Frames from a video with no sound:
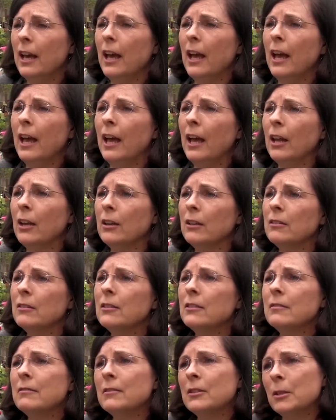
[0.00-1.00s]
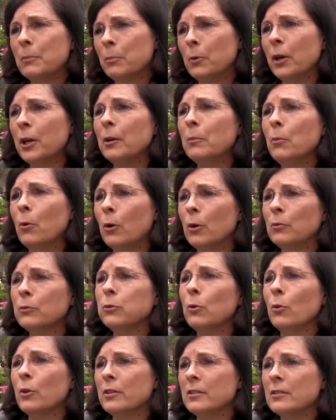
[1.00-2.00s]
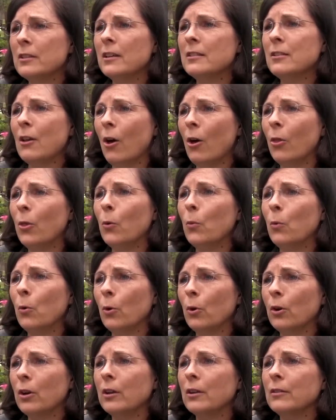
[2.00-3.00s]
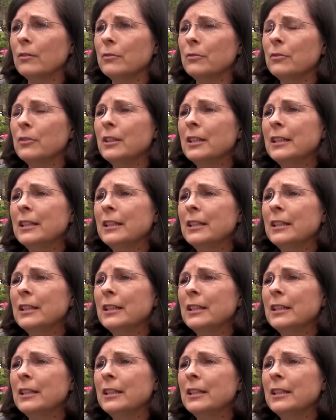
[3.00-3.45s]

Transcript: And the brick and mortar florist does all the work of